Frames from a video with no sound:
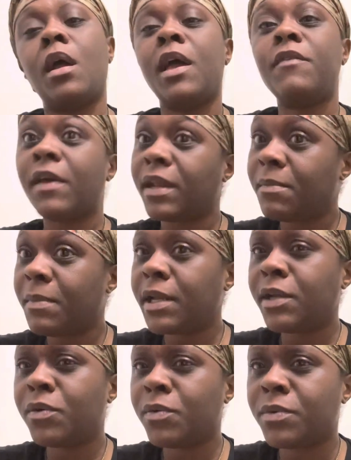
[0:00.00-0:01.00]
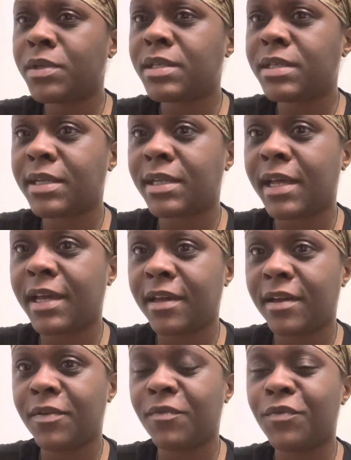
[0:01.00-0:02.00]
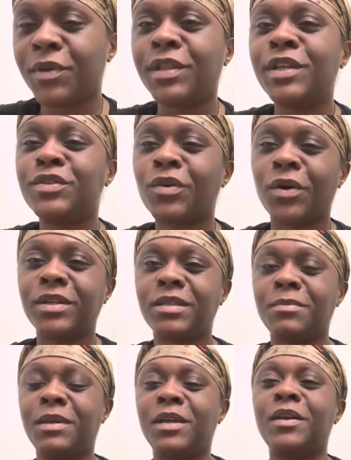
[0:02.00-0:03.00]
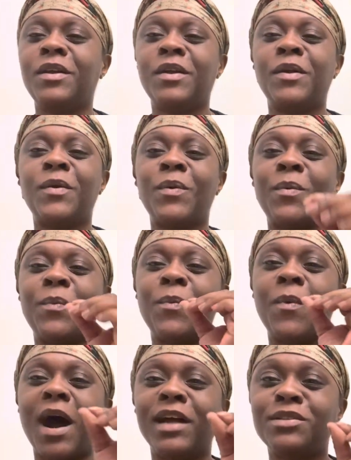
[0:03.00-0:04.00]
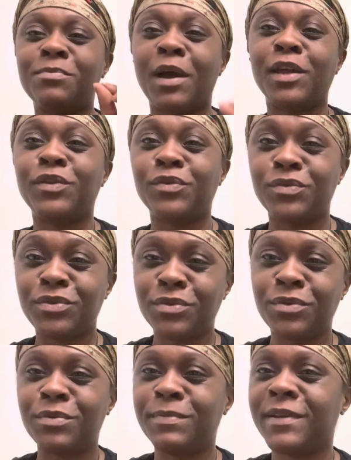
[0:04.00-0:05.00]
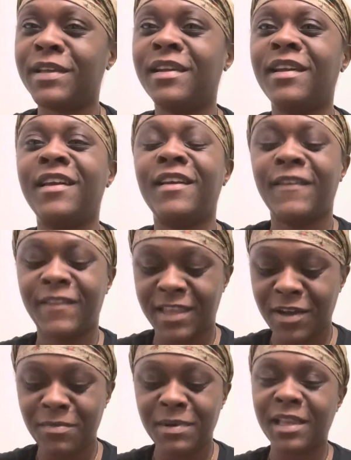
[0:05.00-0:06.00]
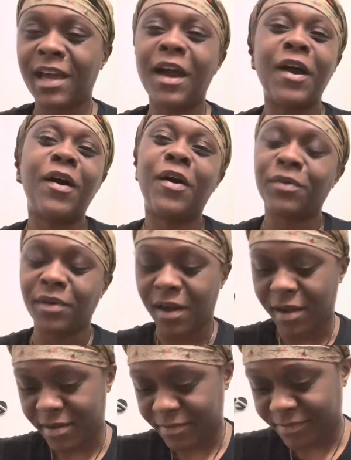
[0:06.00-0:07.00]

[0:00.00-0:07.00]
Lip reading: If anybody who was to like really talk to me, watch my YouTube, they'll be like, oh nah.